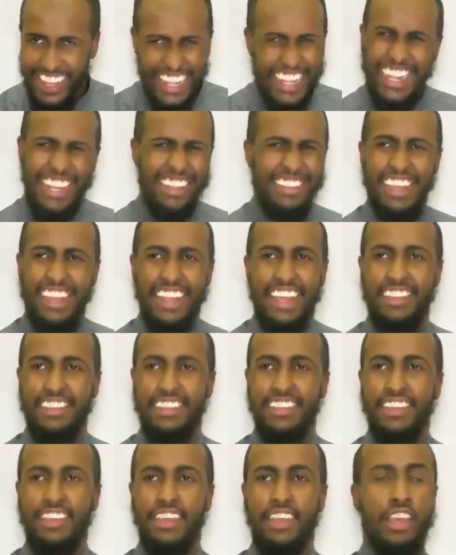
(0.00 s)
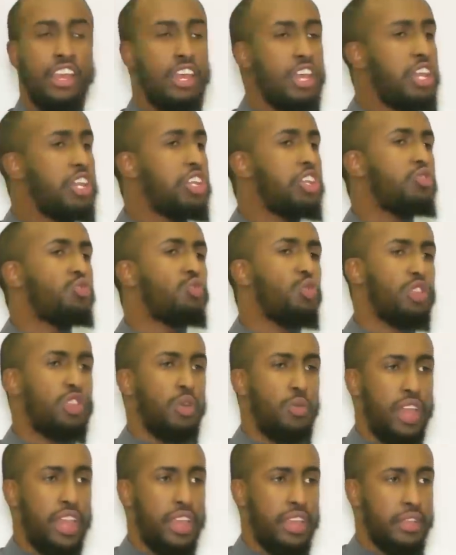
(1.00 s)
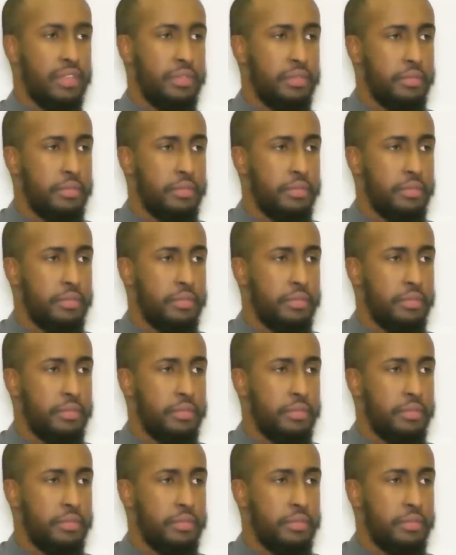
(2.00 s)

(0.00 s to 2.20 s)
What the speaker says: He didn't say that. He just walked away.